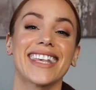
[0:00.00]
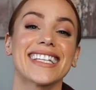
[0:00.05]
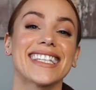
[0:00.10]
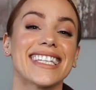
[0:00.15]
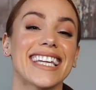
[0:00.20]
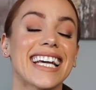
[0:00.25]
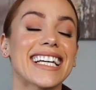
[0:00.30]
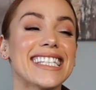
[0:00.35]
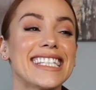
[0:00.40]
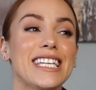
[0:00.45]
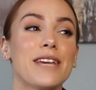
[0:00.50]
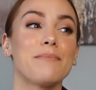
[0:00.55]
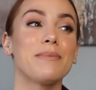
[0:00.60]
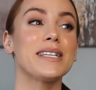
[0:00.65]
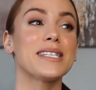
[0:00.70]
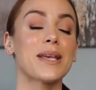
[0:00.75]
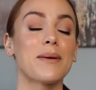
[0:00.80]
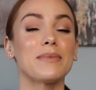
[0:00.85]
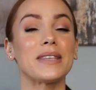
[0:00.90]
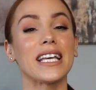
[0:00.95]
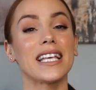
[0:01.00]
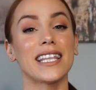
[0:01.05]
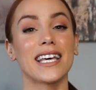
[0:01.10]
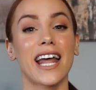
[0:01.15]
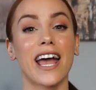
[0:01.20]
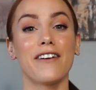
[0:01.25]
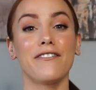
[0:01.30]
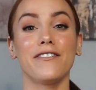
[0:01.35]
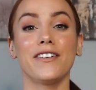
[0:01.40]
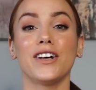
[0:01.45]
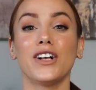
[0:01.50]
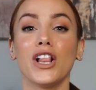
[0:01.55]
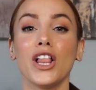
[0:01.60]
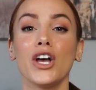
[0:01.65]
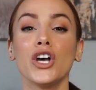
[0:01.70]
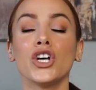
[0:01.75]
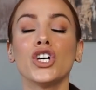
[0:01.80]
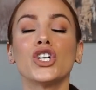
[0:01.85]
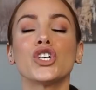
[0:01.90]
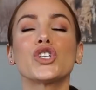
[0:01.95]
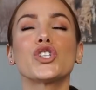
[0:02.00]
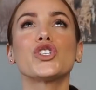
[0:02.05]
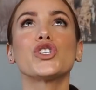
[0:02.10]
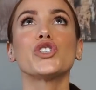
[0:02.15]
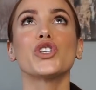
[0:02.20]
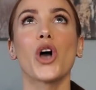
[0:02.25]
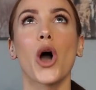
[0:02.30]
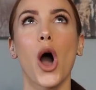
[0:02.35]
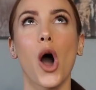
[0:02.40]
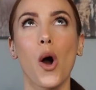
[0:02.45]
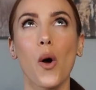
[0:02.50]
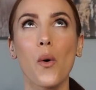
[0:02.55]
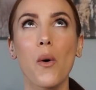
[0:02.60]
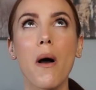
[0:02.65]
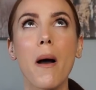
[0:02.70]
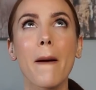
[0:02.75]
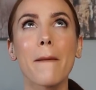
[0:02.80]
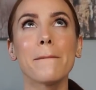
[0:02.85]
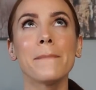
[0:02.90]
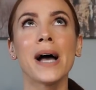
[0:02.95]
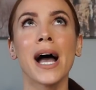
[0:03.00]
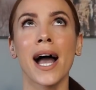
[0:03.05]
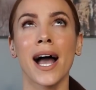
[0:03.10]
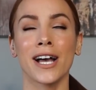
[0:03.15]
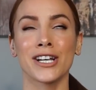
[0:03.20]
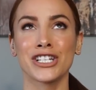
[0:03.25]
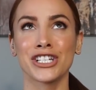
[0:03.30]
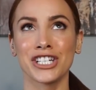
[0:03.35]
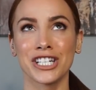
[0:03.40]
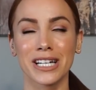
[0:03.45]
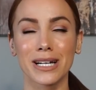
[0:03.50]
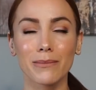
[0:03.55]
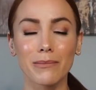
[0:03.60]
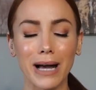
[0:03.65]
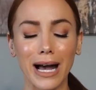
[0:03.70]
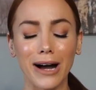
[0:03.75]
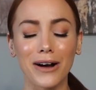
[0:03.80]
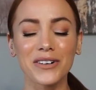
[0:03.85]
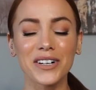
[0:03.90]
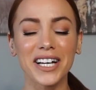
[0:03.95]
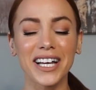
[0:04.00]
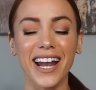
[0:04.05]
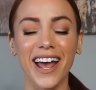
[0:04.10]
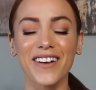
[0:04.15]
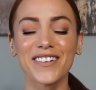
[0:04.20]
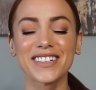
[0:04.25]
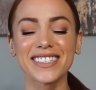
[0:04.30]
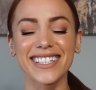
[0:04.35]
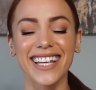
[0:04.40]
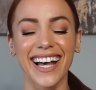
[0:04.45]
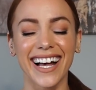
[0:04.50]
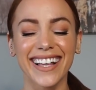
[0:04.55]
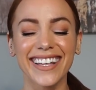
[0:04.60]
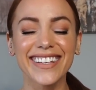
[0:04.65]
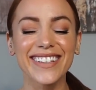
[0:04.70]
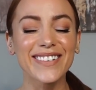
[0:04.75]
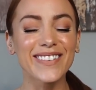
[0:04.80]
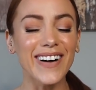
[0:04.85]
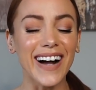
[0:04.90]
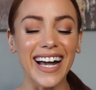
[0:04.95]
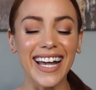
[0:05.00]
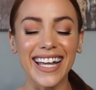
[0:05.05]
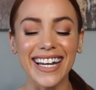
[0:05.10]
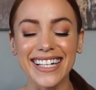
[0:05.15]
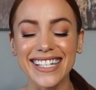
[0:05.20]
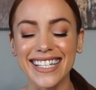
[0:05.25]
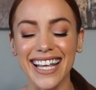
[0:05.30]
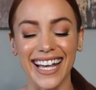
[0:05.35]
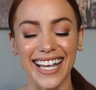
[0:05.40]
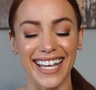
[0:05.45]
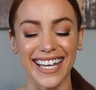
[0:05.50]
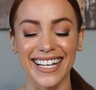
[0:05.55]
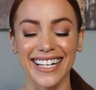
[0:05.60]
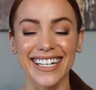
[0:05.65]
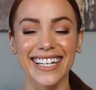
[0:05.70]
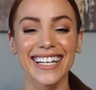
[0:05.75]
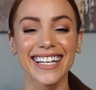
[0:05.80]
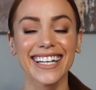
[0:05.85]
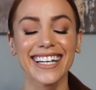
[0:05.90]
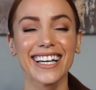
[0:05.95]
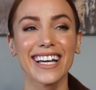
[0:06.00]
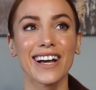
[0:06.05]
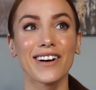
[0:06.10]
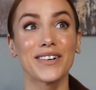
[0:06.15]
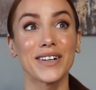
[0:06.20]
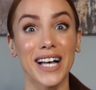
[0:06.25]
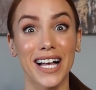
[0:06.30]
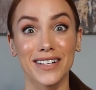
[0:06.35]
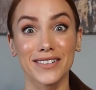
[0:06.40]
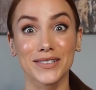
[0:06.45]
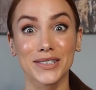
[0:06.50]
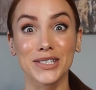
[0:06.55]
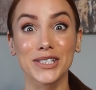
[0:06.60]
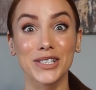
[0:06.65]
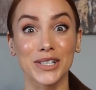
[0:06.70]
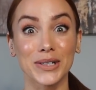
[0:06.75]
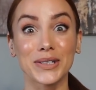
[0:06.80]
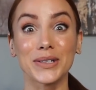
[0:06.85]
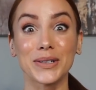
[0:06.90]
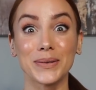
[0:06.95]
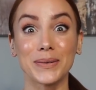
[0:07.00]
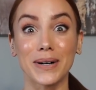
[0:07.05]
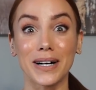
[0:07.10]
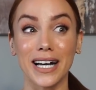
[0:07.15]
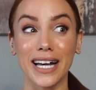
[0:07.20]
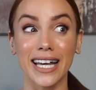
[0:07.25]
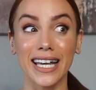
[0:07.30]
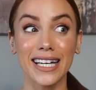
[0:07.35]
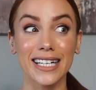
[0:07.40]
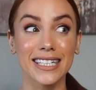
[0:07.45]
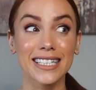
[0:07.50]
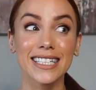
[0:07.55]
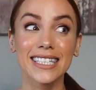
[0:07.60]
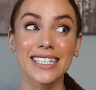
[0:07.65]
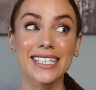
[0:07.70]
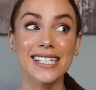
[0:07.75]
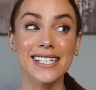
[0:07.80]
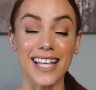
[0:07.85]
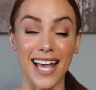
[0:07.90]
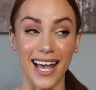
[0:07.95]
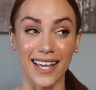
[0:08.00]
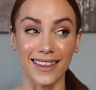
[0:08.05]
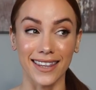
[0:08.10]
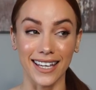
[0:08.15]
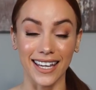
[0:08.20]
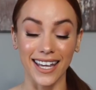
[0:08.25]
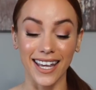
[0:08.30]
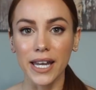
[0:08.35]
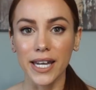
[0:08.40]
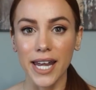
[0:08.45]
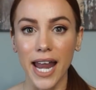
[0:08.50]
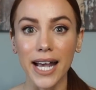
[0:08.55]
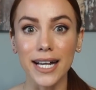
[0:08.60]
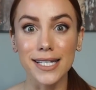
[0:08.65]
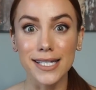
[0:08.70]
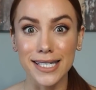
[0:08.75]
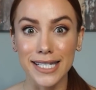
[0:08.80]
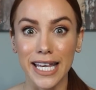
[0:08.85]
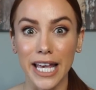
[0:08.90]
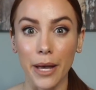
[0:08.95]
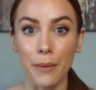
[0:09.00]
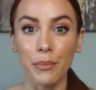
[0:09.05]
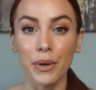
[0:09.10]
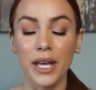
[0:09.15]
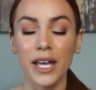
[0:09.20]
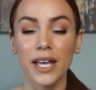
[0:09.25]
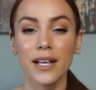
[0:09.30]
this next tip is something that I feel so passionate about, and I will tell you why in a second. Well, I will show you why, sadly. And next tip,